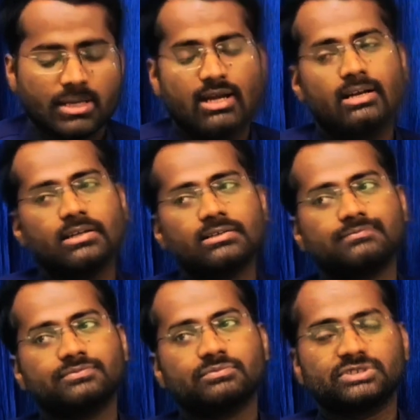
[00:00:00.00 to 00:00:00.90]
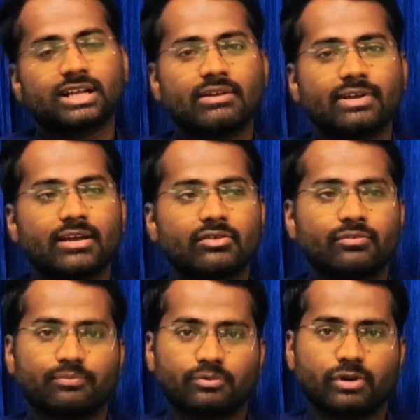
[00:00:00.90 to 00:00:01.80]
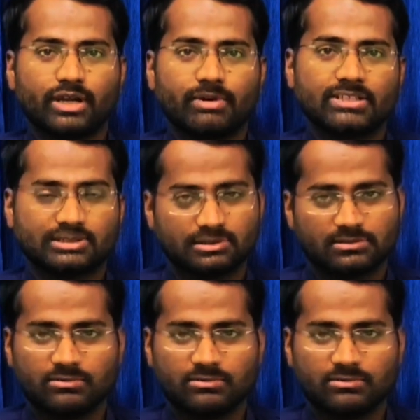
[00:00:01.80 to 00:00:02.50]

And generally we are doing 20 minutes.